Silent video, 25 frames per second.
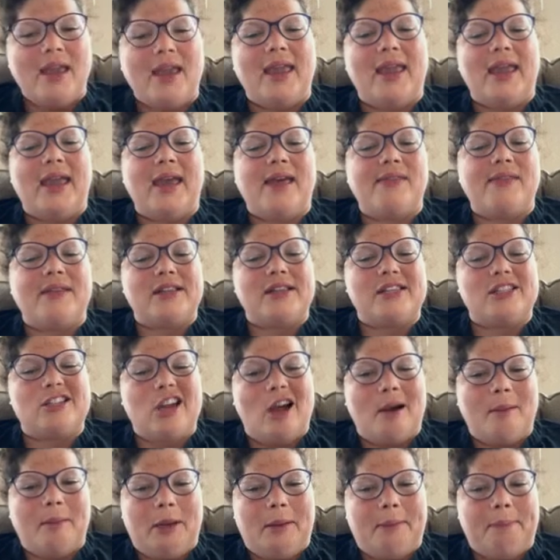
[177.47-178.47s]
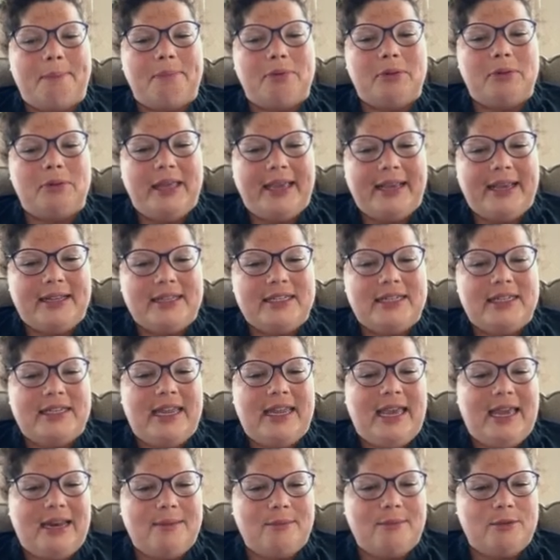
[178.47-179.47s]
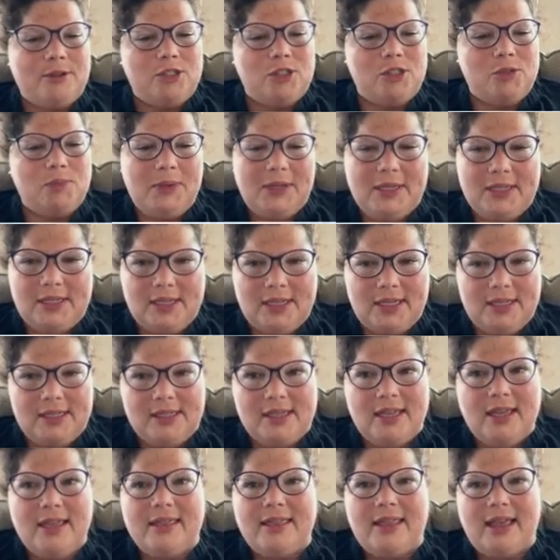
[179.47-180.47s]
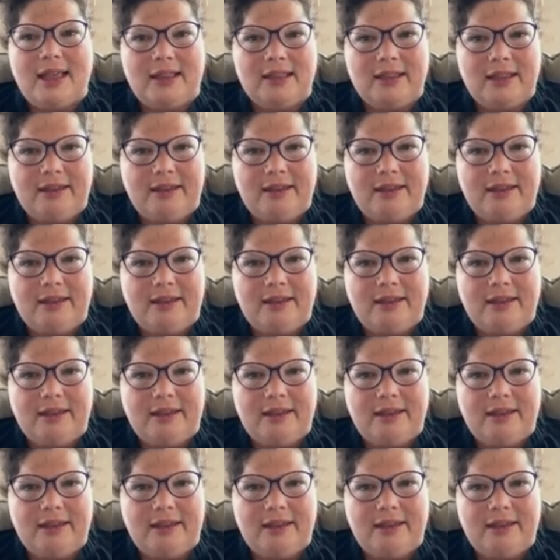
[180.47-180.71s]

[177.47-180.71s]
and the dominant plant and animal species that